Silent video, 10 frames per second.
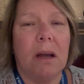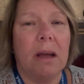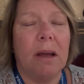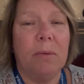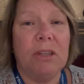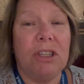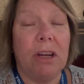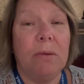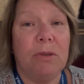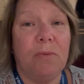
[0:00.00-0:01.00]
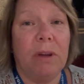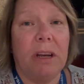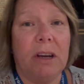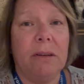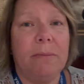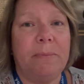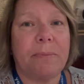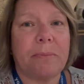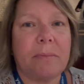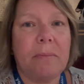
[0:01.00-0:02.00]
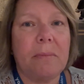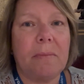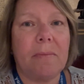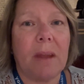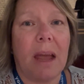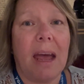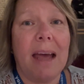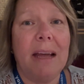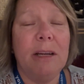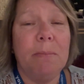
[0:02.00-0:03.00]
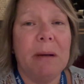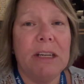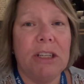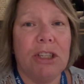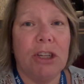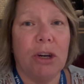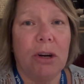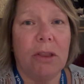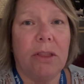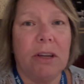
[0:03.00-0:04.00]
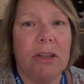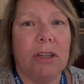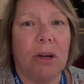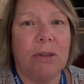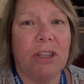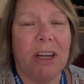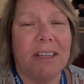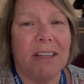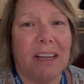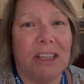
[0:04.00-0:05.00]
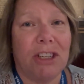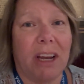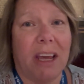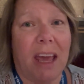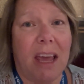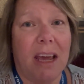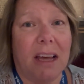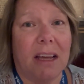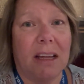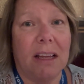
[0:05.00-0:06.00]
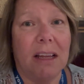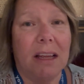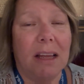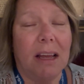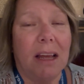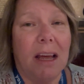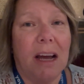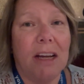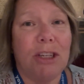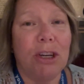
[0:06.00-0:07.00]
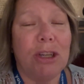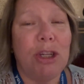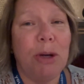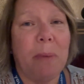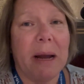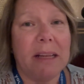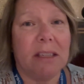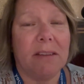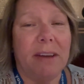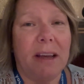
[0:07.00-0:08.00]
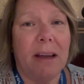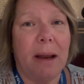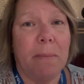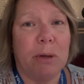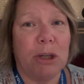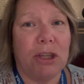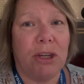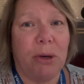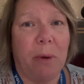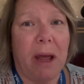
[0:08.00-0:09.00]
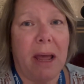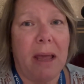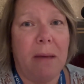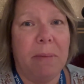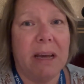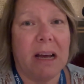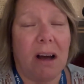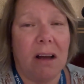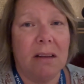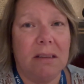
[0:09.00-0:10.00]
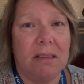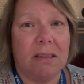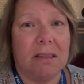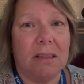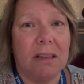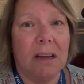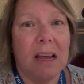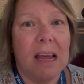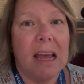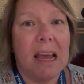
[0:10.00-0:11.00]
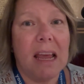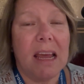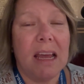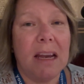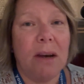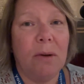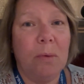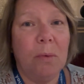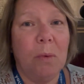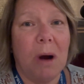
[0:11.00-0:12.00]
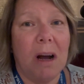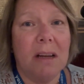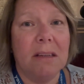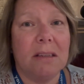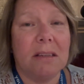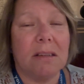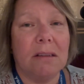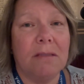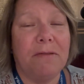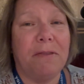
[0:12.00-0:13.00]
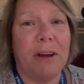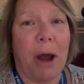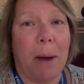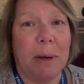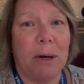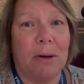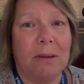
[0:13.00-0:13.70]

It was really good. And my dessert, the dulce de leche cake, I took 2 bites of it and pushed it away because it was phenomenal.